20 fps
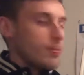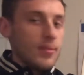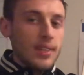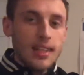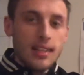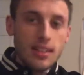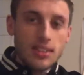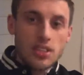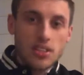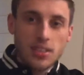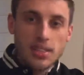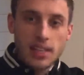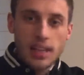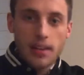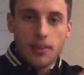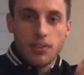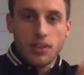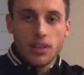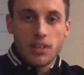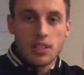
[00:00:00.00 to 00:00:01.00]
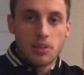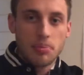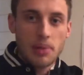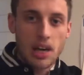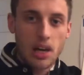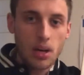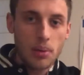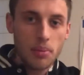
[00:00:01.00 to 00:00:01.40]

And let's just say you've got this power